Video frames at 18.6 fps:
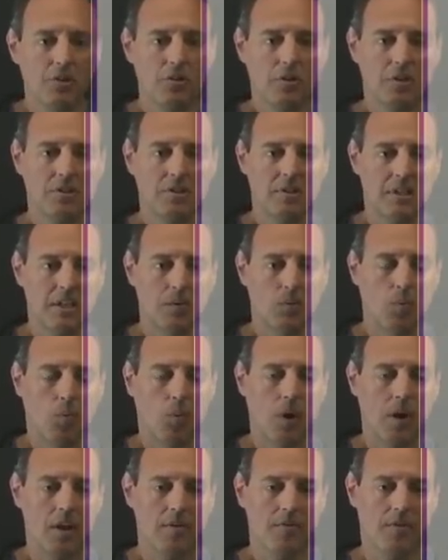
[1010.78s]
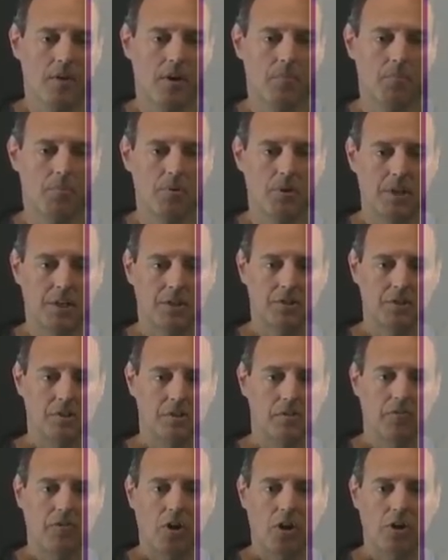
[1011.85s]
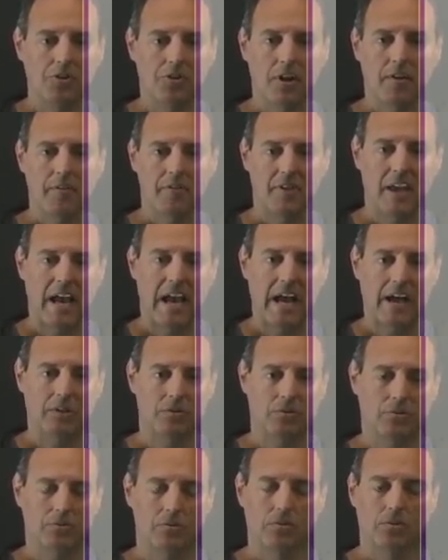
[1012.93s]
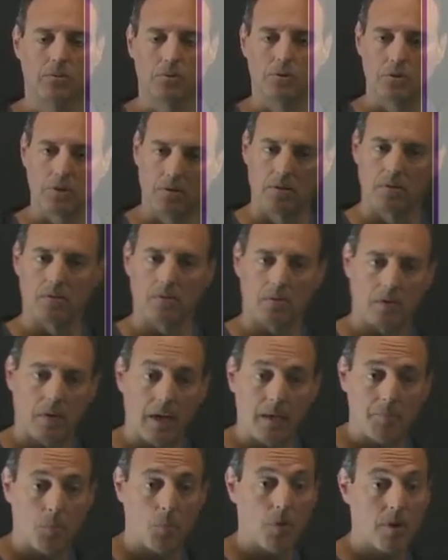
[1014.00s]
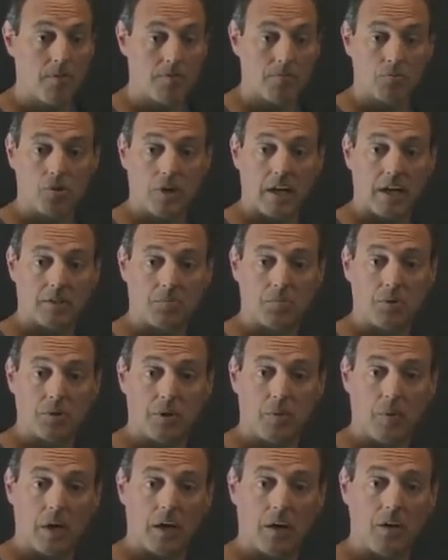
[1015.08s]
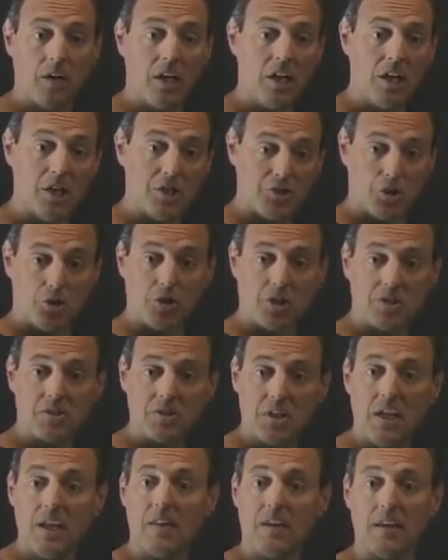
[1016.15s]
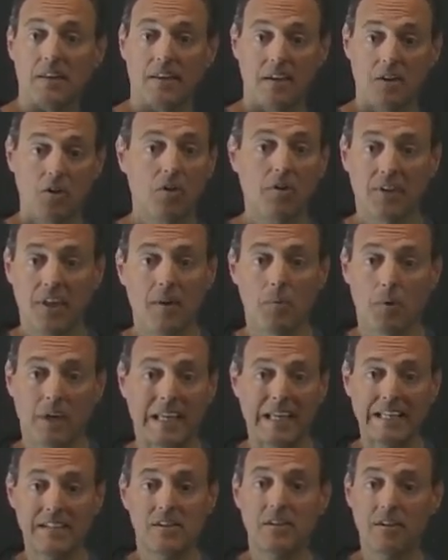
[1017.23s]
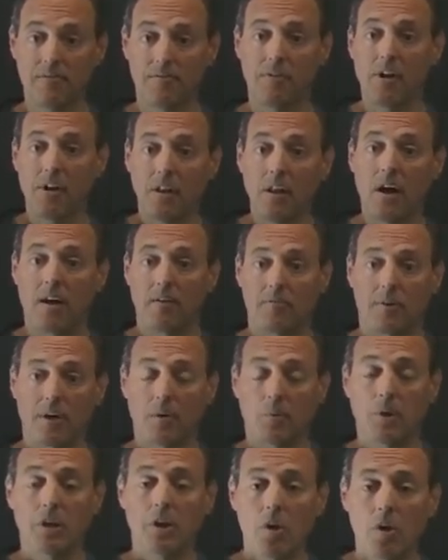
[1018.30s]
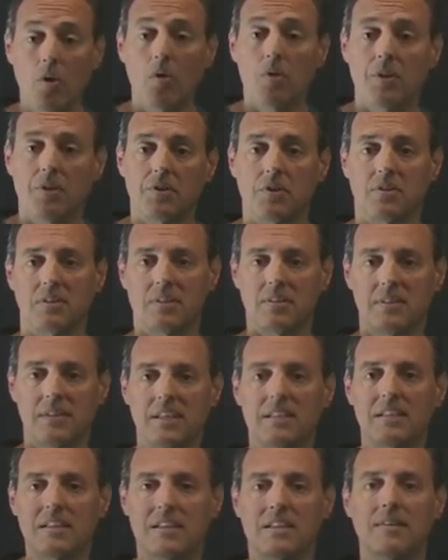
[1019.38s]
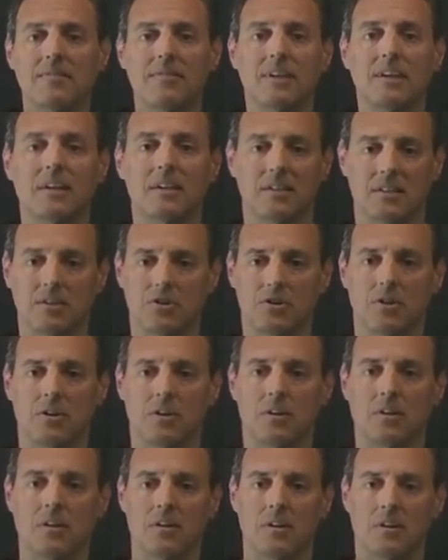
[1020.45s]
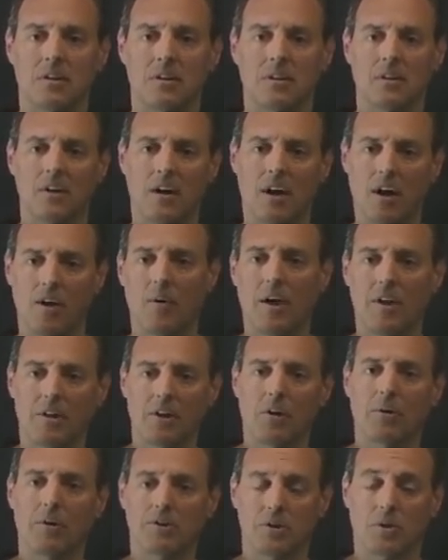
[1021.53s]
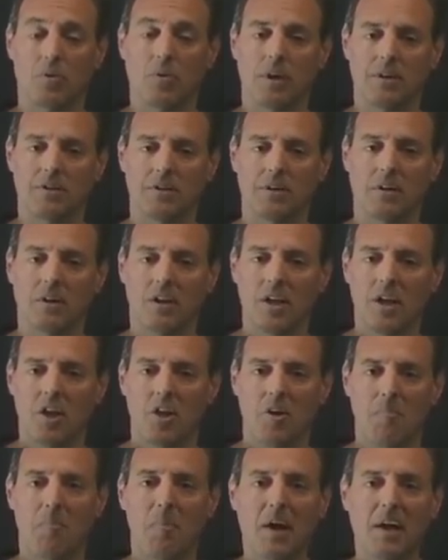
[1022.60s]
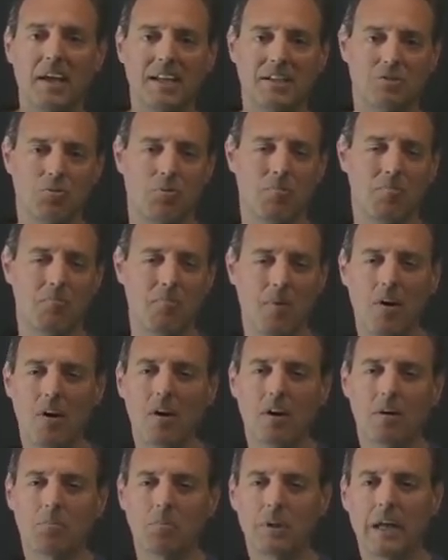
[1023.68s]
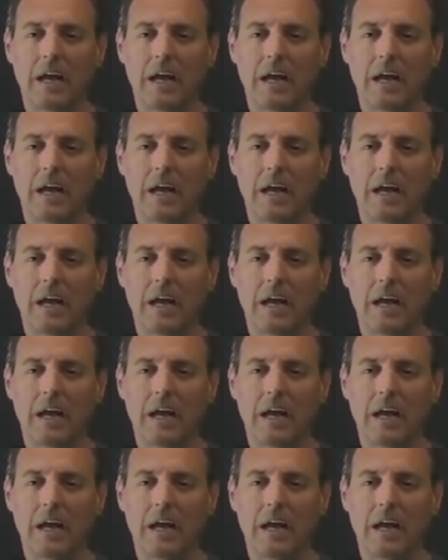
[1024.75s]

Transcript: you can see one of our predictions falls off the actual solution, right? But one of them tracks pretty well. So you can see that the neural network is going to fall off, right? We know that there's a sensitivity condition around the Lorenz equation. But it's remarkably